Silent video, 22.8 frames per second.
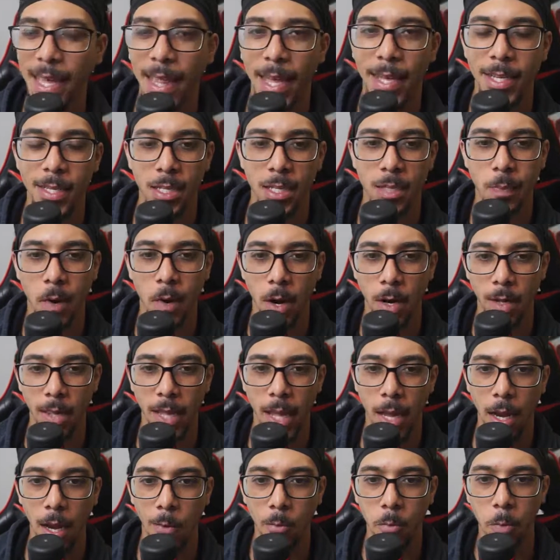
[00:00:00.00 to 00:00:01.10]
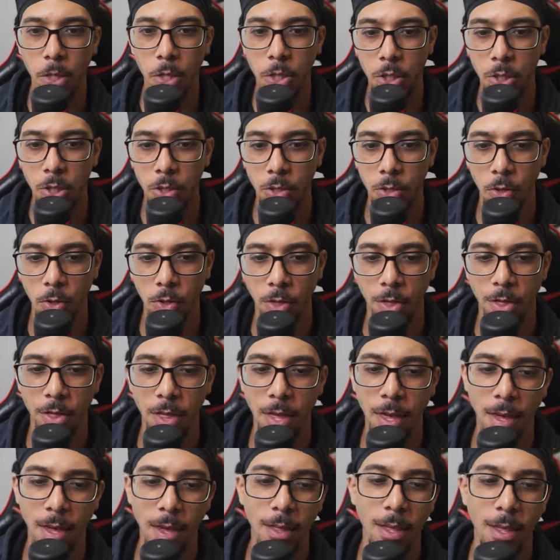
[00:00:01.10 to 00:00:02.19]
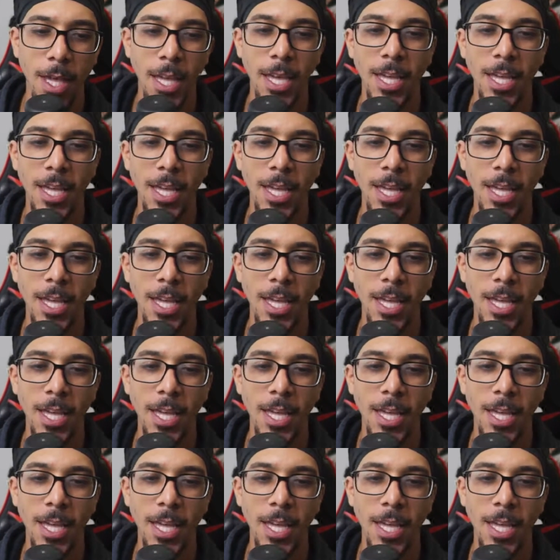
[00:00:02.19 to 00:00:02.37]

that spark, that original thing